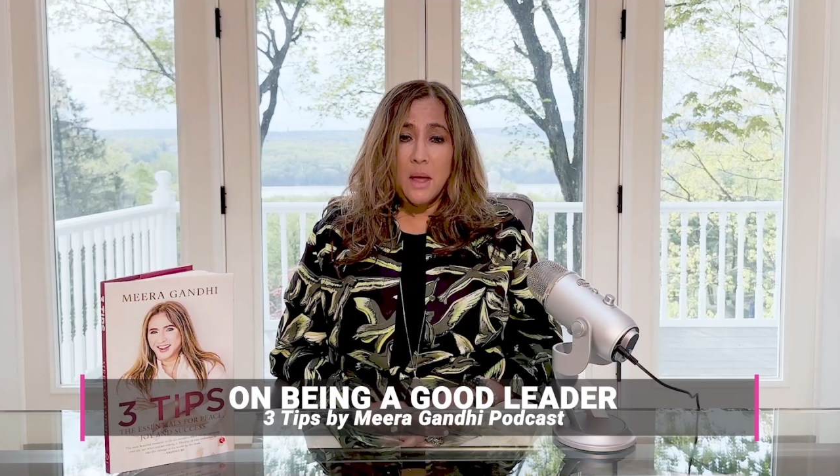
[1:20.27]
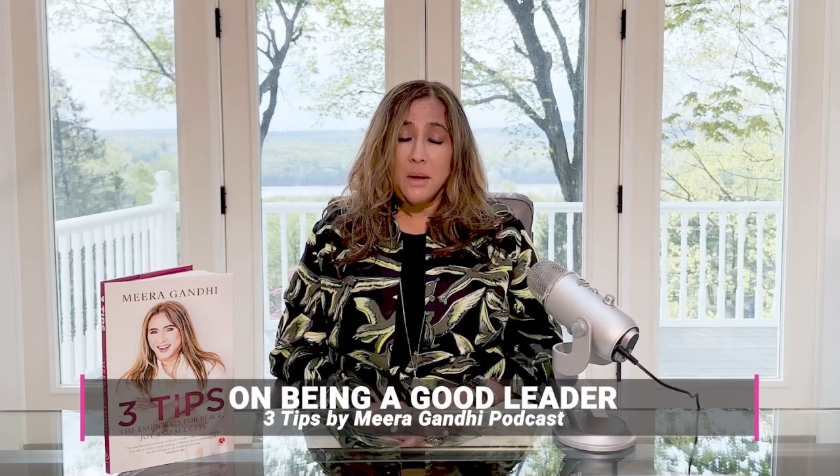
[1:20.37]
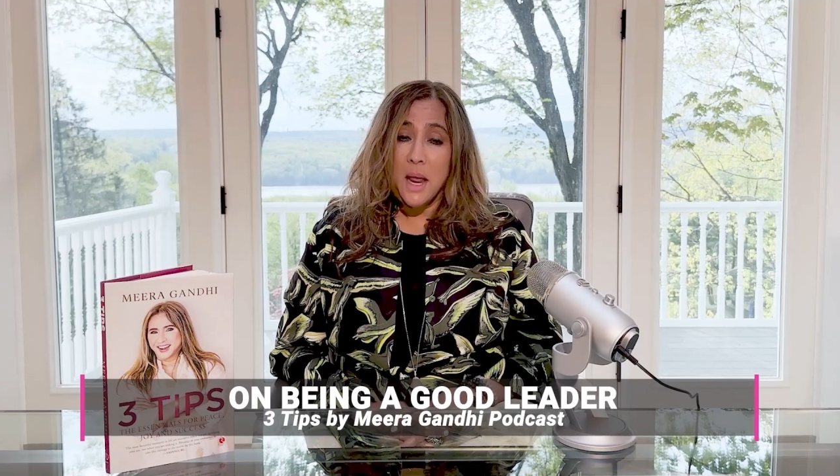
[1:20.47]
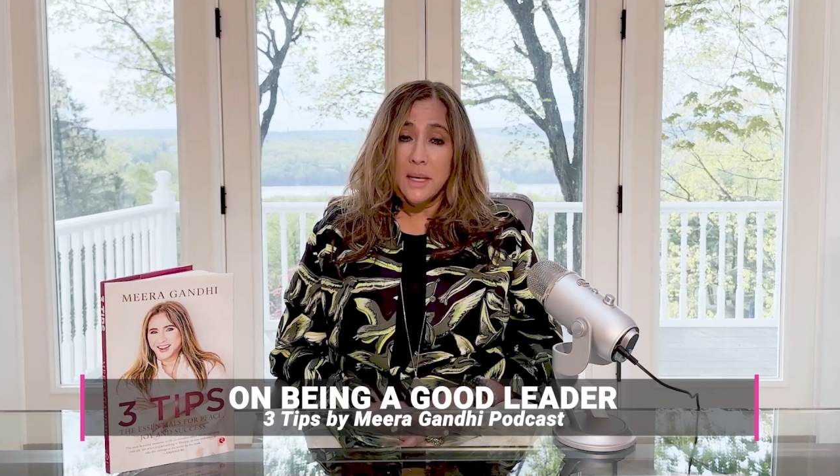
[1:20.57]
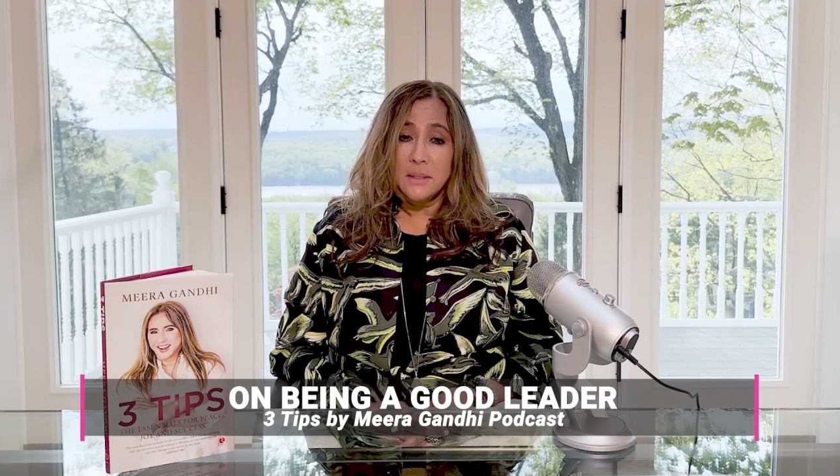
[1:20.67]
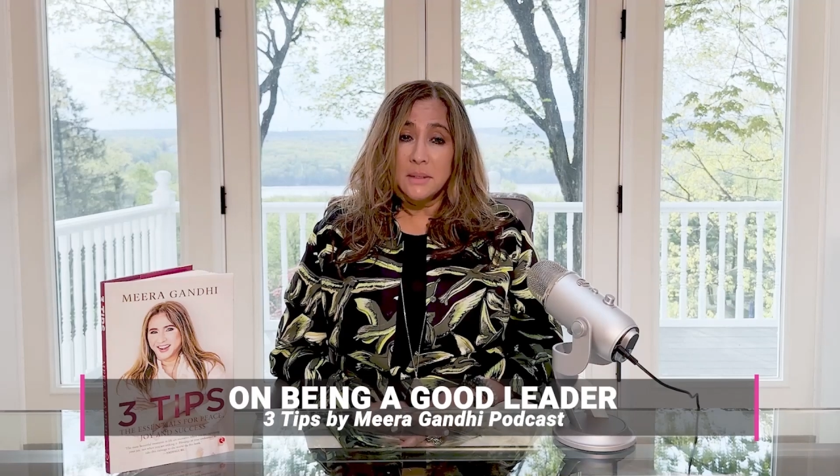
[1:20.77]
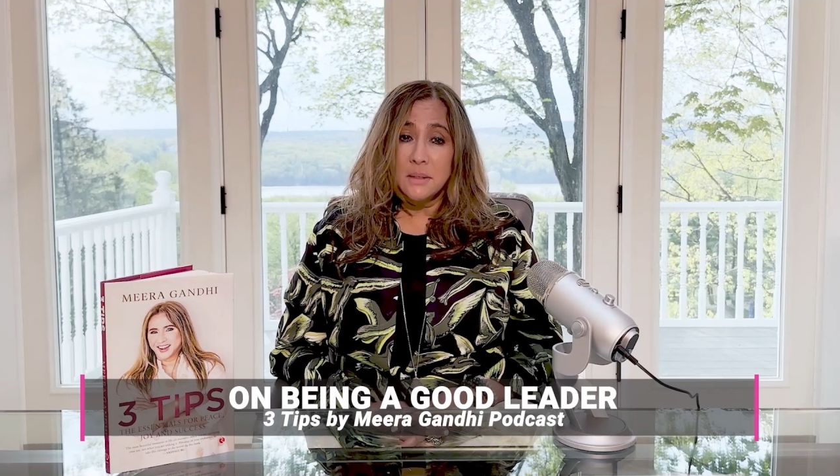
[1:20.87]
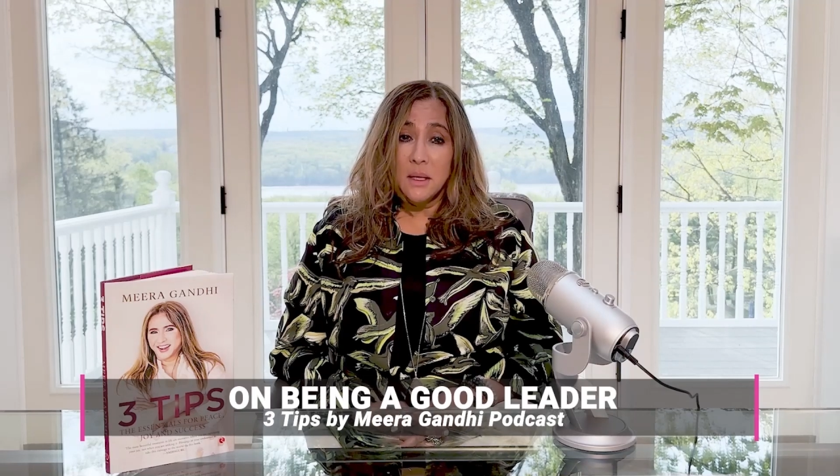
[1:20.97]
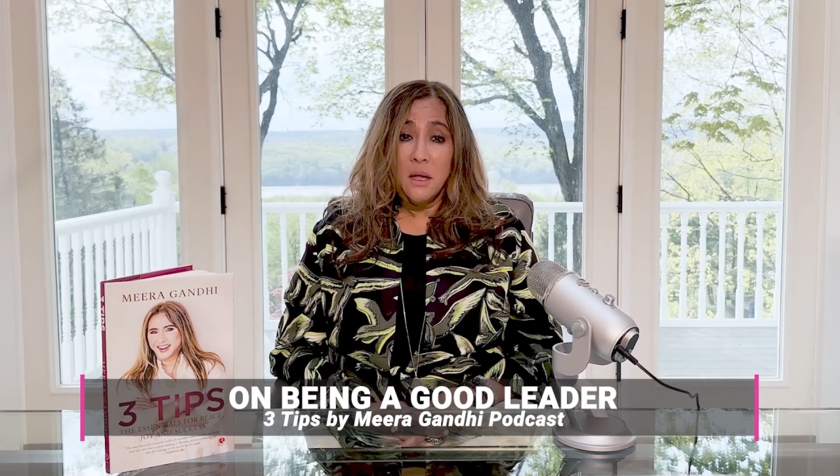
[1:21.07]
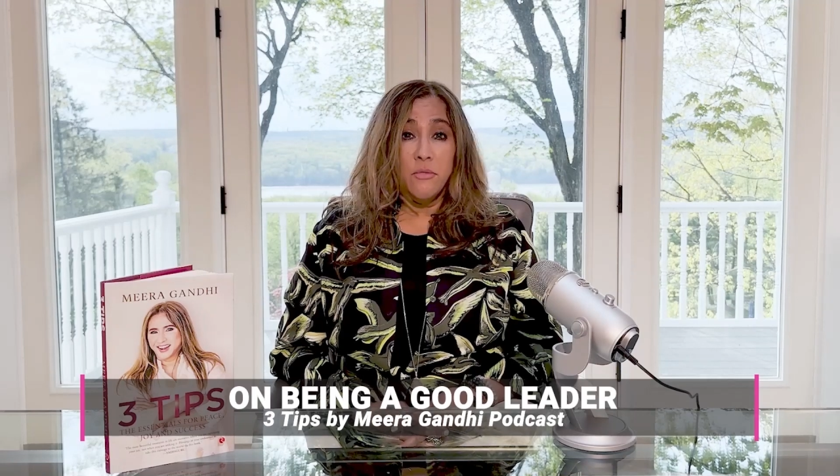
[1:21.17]

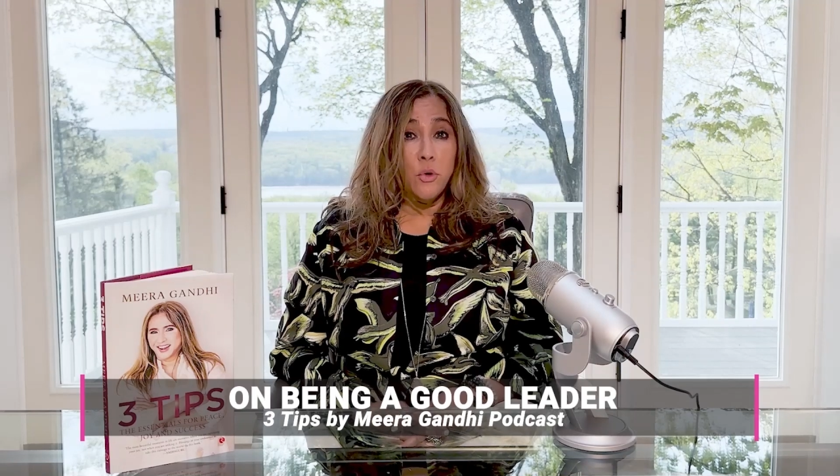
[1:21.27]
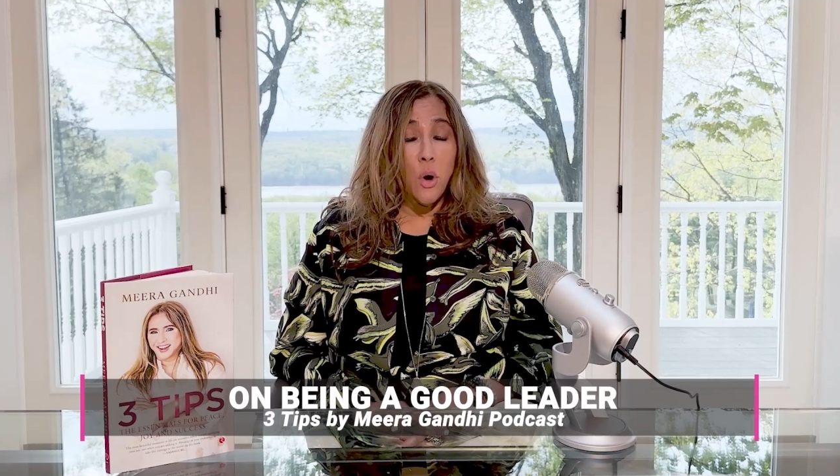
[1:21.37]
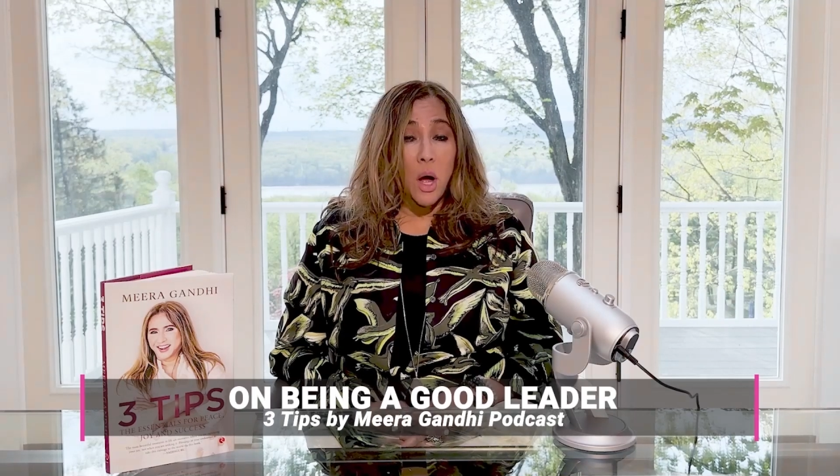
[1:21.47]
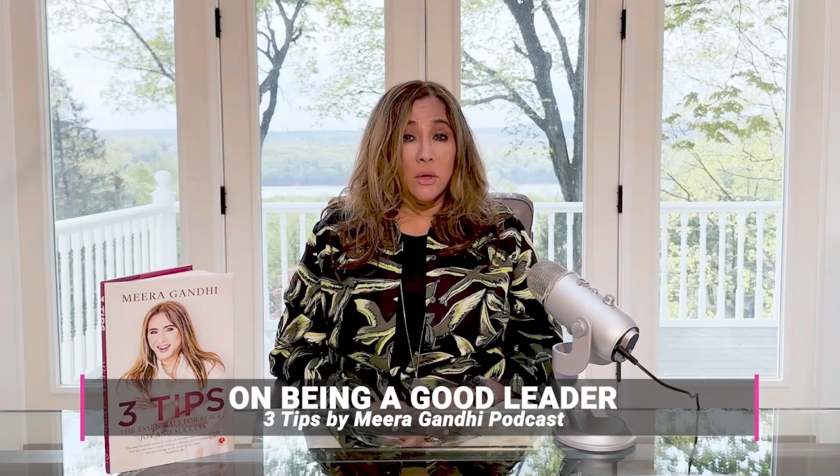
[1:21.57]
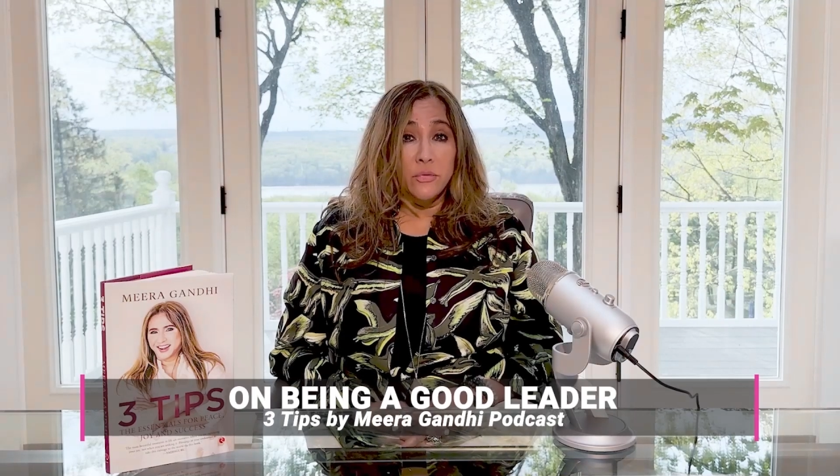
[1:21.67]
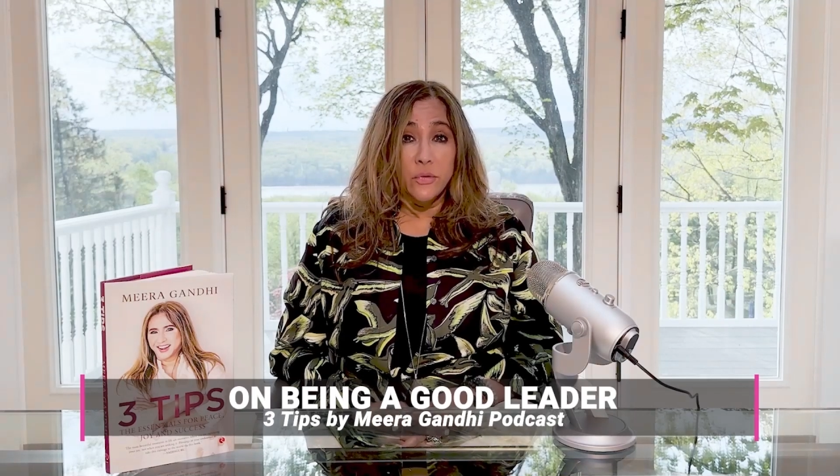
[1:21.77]
Next, if you ask